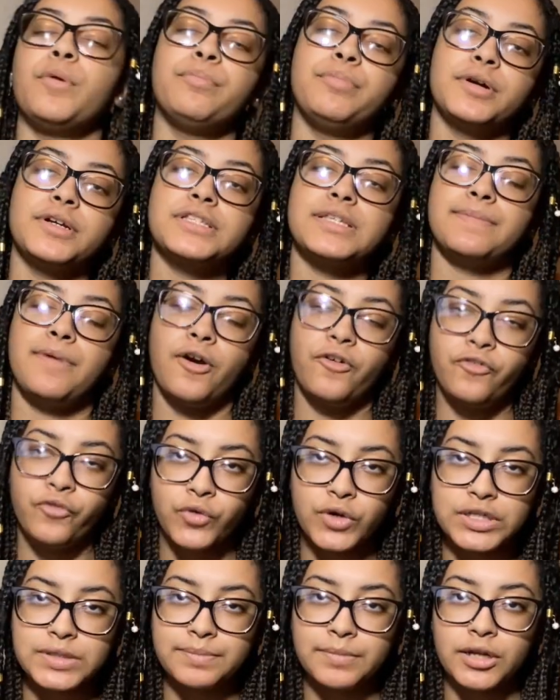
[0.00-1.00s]
about
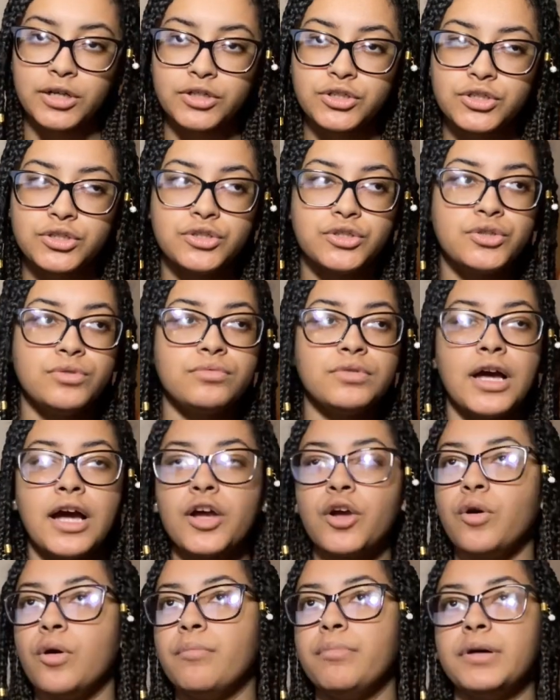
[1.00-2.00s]
forced marriage, do not go and